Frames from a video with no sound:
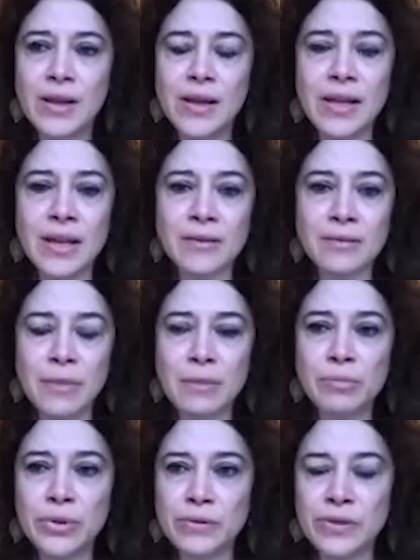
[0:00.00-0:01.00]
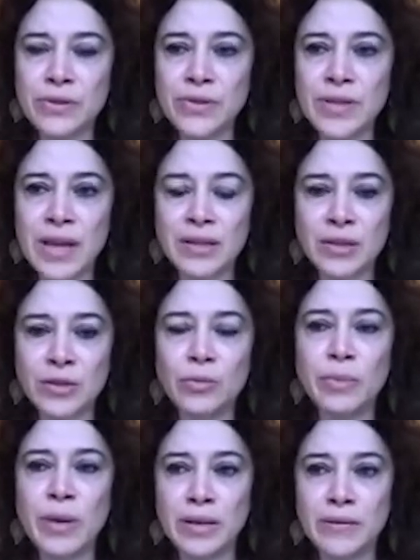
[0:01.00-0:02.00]
and other members of society to
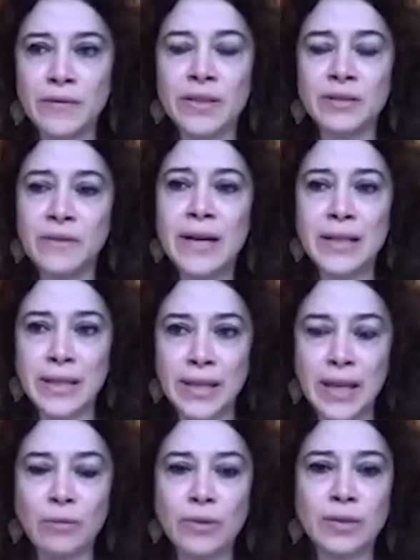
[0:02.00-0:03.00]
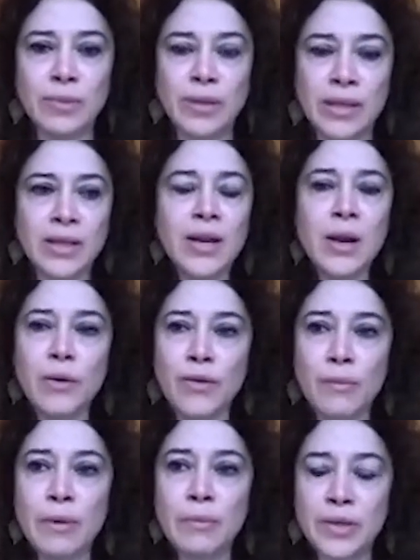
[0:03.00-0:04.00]
benefit fairly and equitably
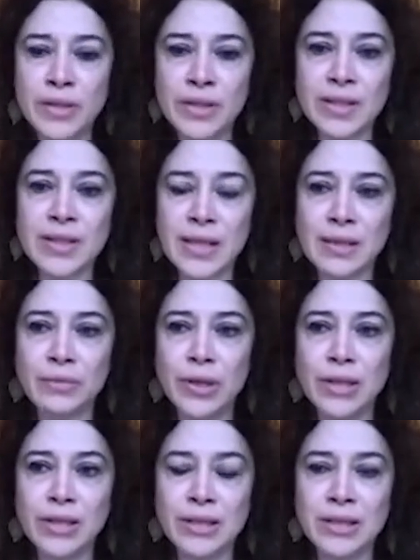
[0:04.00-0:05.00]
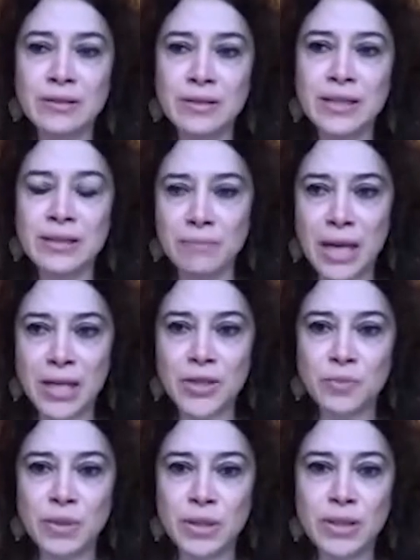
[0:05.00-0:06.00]
from a more sustainable and integrated
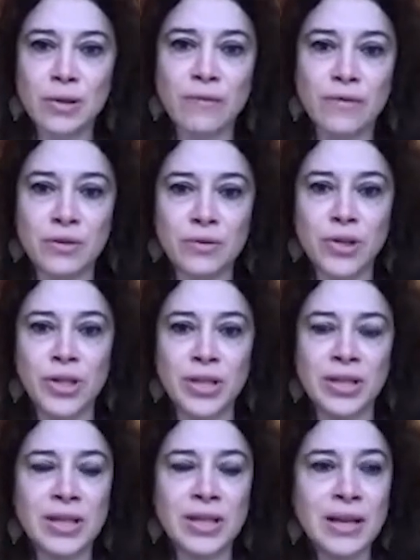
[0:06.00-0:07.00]
management of the ocean.